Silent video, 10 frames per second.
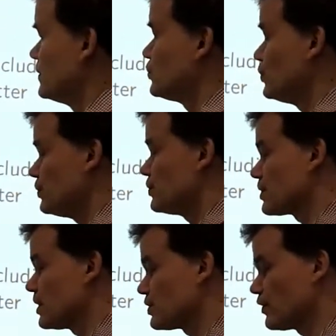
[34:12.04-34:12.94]
the
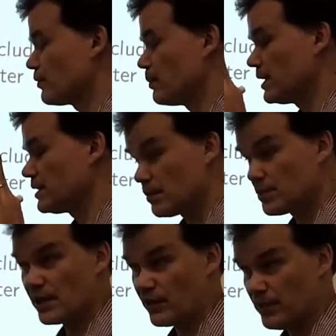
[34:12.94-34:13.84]
users are served by a
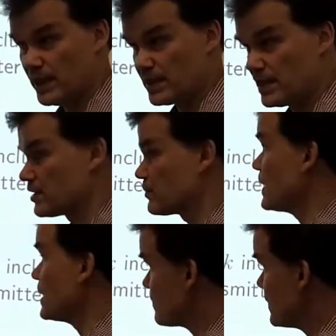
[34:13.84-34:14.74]
subset of base
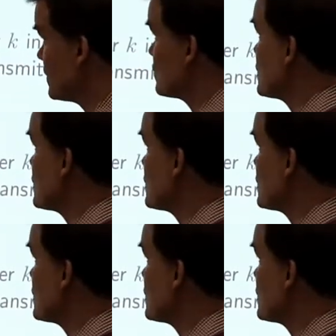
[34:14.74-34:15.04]
stations. We